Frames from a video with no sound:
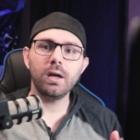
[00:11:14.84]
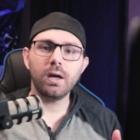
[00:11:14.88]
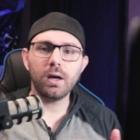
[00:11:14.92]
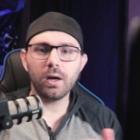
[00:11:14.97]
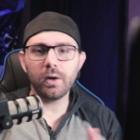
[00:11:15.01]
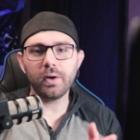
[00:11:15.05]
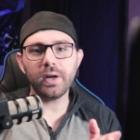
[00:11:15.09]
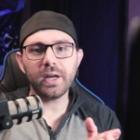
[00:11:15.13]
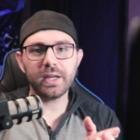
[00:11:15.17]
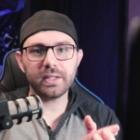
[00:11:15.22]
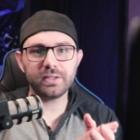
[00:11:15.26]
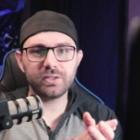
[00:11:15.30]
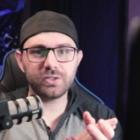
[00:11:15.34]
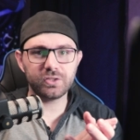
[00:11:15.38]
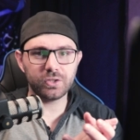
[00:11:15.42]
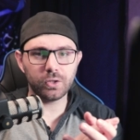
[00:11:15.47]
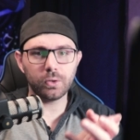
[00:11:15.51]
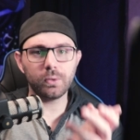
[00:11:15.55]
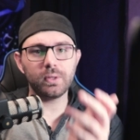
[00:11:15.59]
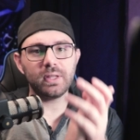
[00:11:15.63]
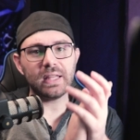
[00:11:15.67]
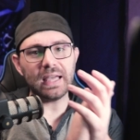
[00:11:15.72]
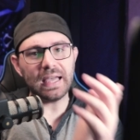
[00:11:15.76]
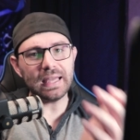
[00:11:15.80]
All right,
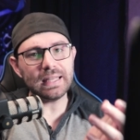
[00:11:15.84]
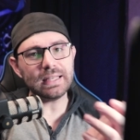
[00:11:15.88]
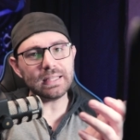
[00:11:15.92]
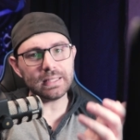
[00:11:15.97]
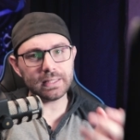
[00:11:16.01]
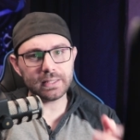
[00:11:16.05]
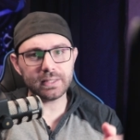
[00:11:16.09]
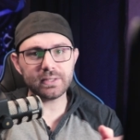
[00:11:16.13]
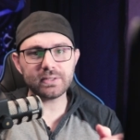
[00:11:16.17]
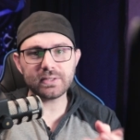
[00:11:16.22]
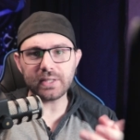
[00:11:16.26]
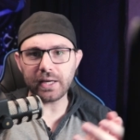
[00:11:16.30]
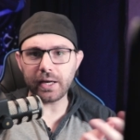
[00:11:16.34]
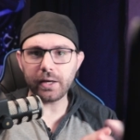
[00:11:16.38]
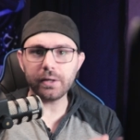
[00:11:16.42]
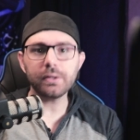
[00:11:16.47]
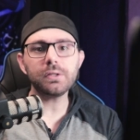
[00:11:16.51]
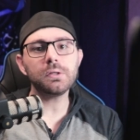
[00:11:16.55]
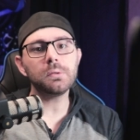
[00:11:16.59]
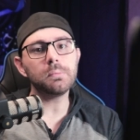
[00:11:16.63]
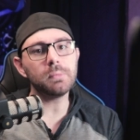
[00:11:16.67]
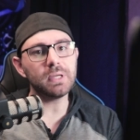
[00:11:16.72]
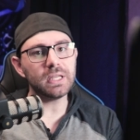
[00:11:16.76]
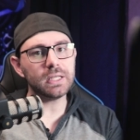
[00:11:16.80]
so that is how
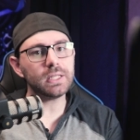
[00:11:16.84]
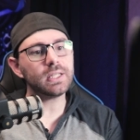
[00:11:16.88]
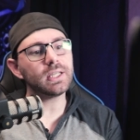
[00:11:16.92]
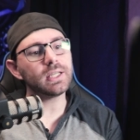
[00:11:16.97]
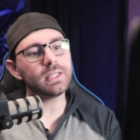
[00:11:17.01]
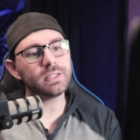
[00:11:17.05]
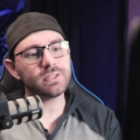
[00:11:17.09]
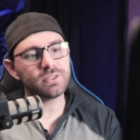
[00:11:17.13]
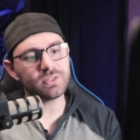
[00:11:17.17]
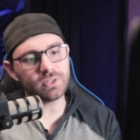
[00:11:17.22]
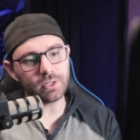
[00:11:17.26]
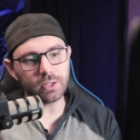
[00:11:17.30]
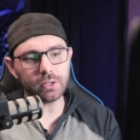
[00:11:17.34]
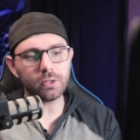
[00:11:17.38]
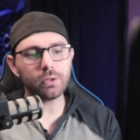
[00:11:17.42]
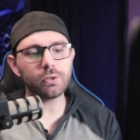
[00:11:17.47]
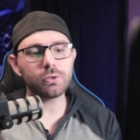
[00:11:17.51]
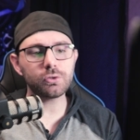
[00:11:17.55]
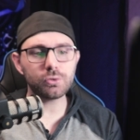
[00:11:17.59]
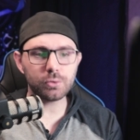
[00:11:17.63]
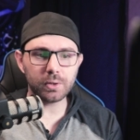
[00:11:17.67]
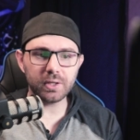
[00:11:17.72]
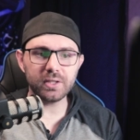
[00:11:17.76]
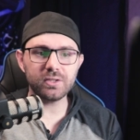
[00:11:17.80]
you make a
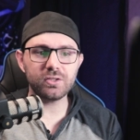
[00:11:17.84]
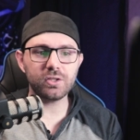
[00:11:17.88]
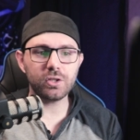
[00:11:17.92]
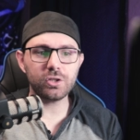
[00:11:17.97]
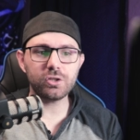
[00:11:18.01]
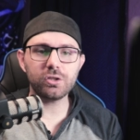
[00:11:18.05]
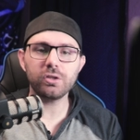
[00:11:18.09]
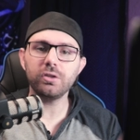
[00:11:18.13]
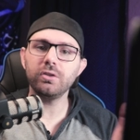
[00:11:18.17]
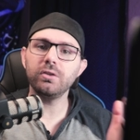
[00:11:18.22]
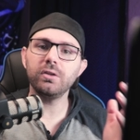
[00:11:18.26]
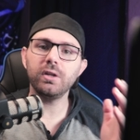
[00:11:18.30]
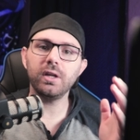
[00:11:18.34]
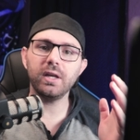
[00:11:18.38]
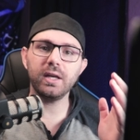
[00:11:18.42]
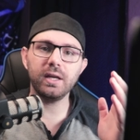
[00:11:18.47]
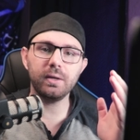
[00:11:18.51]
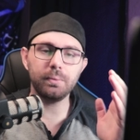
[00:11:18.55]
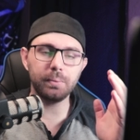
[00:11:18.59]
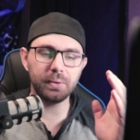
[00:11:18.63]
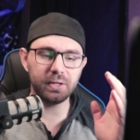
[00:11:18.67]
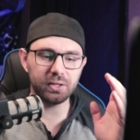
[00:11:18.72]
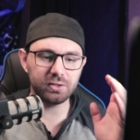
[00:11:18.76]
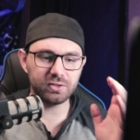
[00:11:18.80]
stinger transition
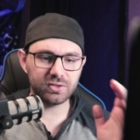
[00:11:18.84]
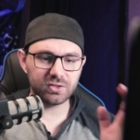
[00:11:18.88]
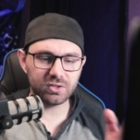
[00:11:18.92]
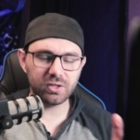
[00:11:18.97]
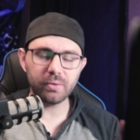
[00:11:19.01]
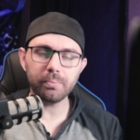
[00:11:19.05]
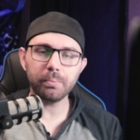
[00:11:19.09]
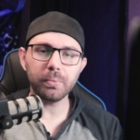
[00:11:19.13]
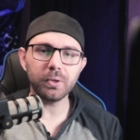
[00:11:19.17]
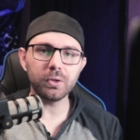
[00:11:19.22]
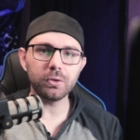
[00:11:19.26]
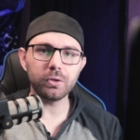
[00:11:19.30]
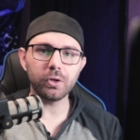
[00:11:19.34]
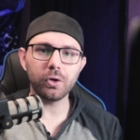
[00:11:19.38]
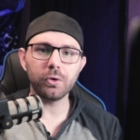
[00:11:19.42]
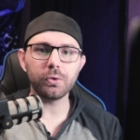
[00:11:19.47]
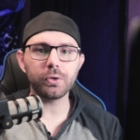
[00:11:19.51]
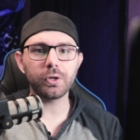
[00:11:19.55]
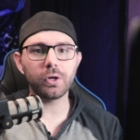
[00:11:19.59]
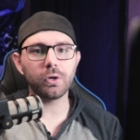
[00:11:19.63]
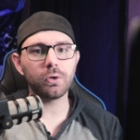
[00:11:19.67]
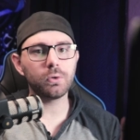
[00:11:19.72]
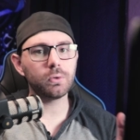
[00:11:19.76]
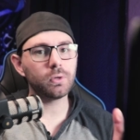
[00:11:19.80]
with a simple
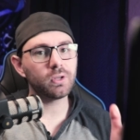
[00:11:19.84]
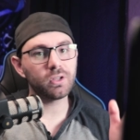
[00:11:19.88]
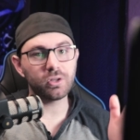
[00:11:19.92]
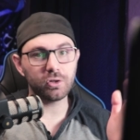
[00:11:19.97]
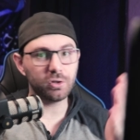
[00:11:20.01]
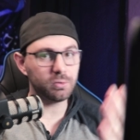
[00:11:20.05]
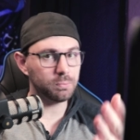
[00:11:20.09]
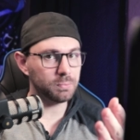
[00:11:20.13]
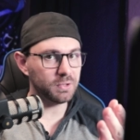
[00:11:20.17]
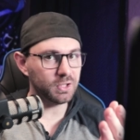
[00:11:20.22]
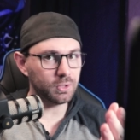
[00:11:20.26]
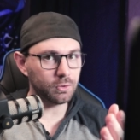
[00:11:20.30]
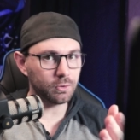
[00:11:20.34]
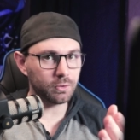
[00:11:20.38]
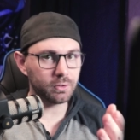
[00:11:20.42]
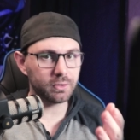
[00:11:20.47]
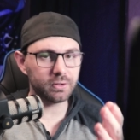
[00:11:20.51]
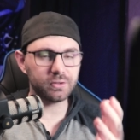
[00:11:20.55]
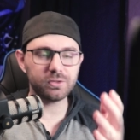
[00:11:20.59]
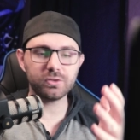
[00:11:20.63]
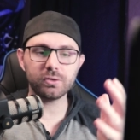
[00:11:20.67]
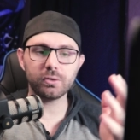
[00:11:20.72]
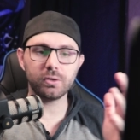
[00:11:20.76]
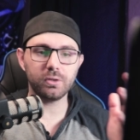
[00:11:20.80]
logo. Could be
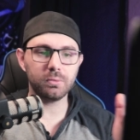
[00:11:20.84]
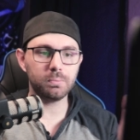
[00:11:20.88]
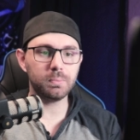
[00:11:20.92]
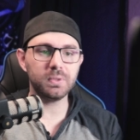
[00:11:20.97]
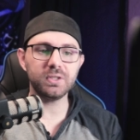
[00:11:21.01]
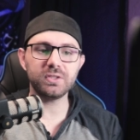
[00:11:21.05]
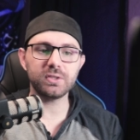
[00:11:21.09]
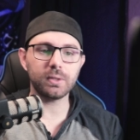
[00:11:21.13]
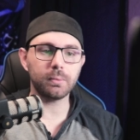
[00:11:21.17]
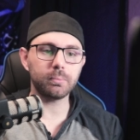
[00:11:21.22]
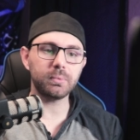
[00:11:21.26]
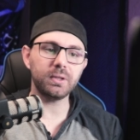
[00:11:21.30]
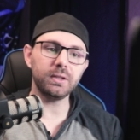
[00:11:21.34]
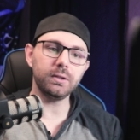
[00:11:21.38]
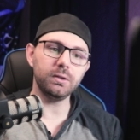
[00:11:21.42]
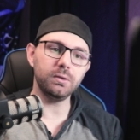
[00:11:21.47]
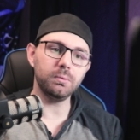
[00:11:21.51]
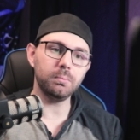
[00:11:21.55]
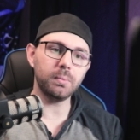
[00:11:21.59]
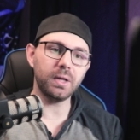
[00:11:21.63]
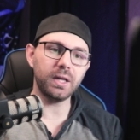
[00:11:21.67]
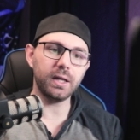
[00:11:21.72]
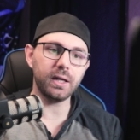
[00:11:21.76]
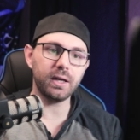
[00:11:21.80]
yours, could be something
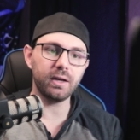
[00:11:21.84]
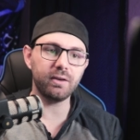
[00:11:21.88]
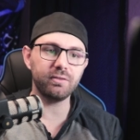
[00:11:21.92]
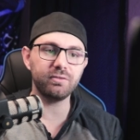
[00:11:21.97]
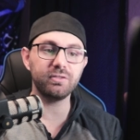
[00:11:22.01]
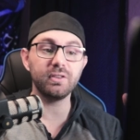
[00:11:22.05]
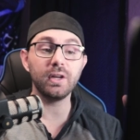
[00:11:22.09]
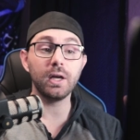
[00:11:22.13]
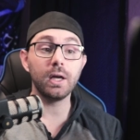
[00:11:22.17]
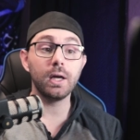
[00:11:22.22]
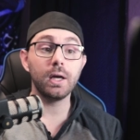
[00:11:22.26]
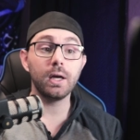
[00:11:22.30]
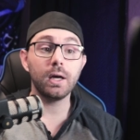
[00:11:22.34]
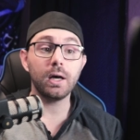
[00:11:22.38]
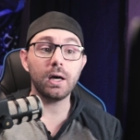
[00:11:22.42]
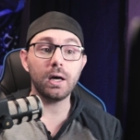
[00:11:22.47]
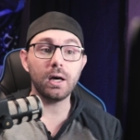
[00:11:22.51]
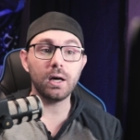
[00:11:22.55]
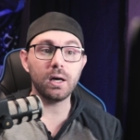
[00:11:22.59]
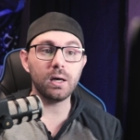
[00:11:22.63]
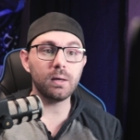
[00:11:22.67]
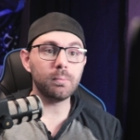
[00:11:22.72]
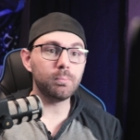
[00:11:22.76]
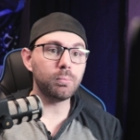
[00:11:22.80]
you may have
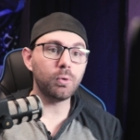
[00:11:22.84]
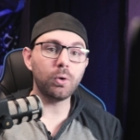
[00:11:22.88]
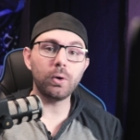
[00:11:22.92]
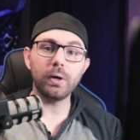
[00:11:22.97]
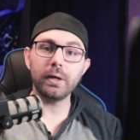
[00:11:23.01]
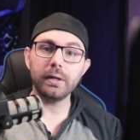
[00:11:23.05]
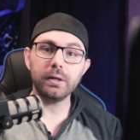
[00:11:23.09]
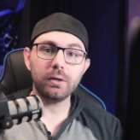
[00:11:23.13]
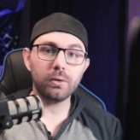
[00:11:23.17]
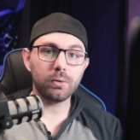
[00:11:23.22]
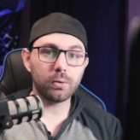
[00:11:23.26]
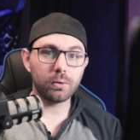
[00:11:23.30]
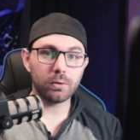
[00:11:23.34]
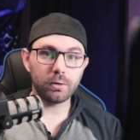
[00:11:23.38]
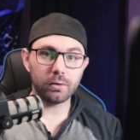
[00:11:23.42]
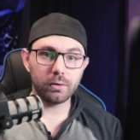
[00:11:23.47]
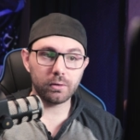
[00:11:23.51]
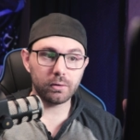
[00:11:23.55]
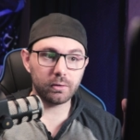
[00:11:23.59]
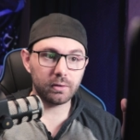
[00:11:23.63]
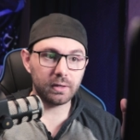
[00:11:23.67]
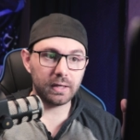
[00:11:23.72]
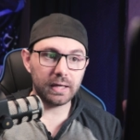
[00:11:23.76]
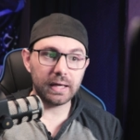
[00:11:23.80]
uh, bought
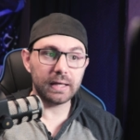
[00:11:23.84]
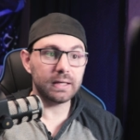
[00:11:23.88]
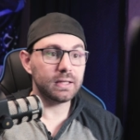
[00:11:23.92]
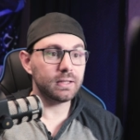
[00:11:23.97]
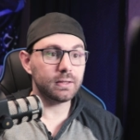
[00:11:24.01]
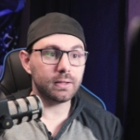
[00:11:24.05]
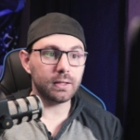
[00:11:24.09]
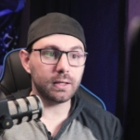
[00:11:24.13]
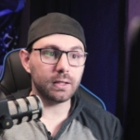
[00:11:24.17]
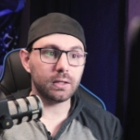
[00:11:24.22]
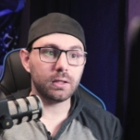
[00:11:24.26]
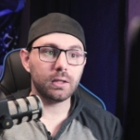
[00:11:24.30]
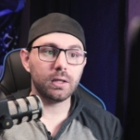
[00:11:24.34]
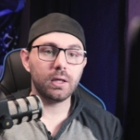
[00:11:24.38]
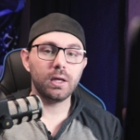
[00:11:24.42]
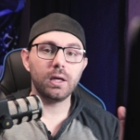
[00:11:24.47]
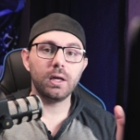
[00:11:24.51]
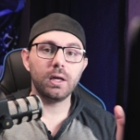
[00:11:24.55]
or anything